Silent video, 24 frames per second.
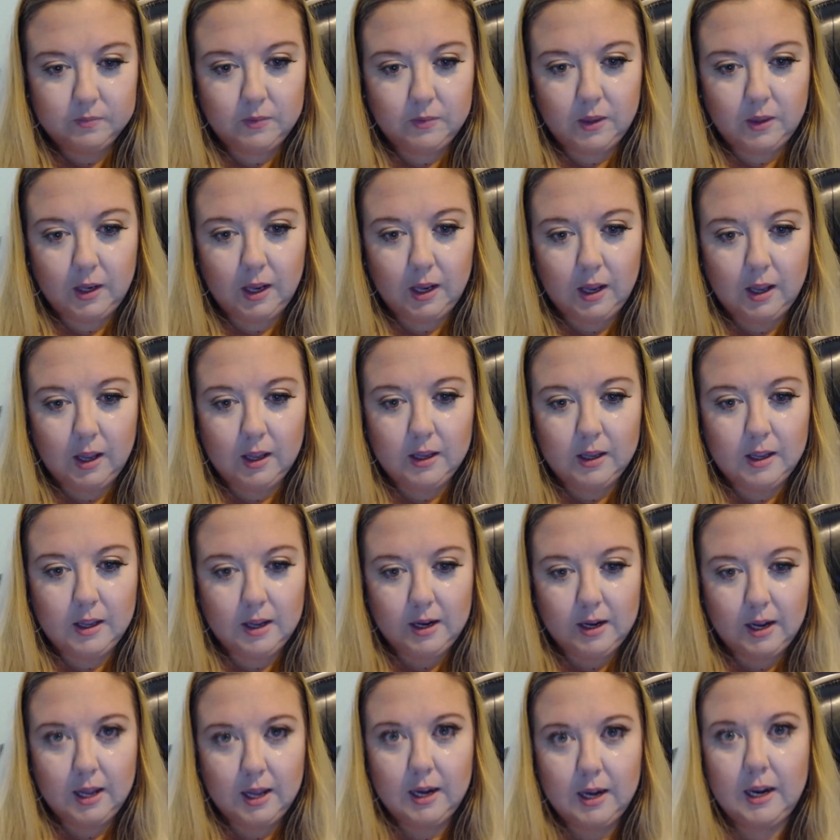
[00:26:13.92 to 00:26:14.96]
Yeah, I
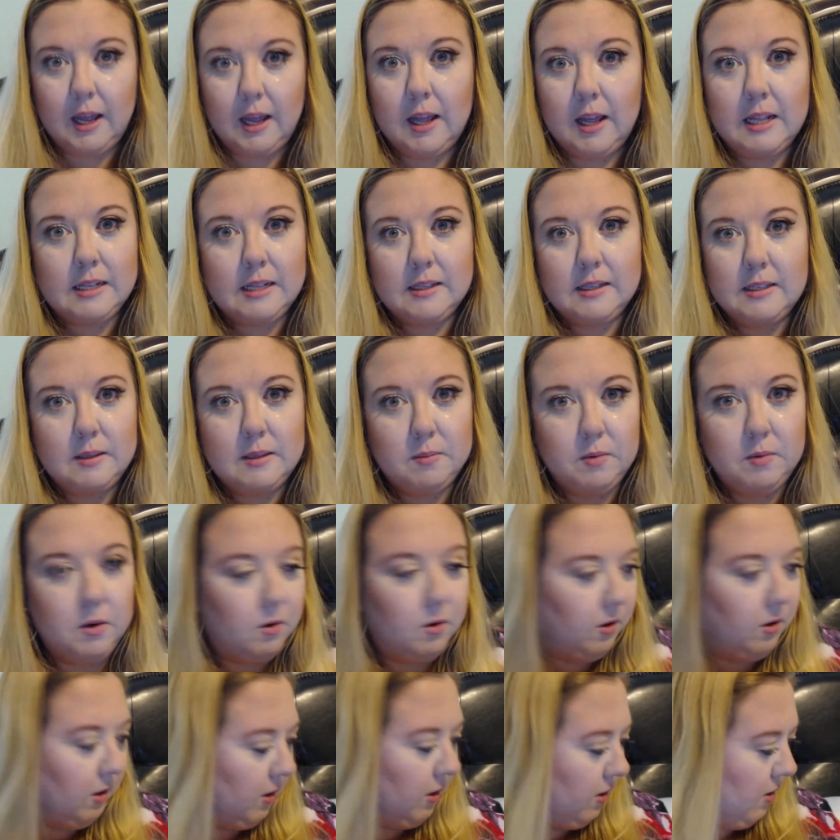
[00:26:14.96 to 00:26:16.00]
gotta get some
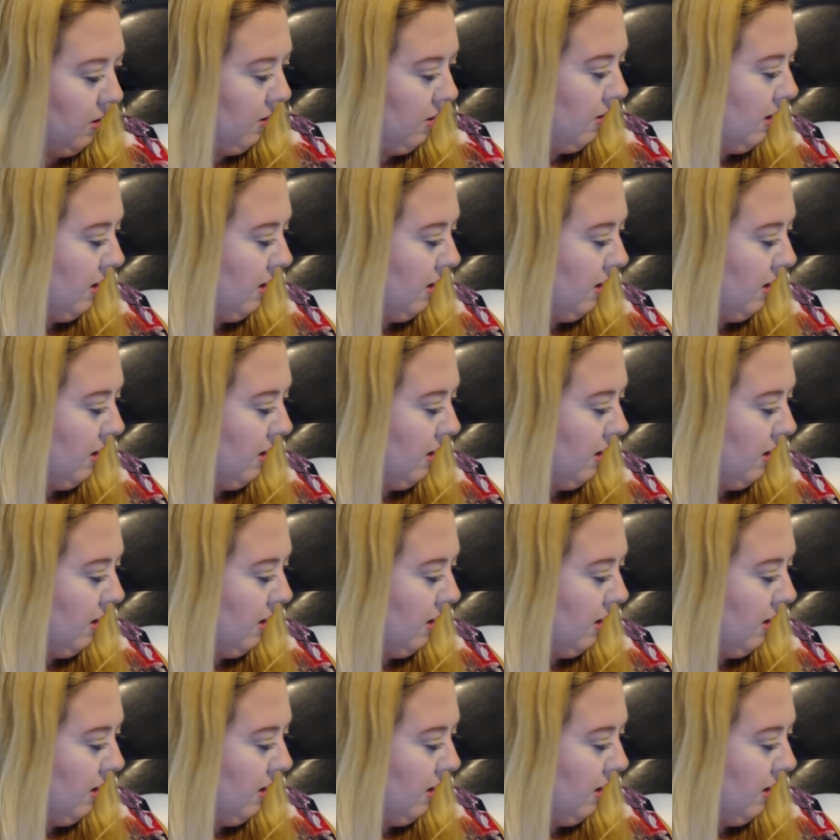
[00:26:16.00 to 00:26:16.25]
new glue.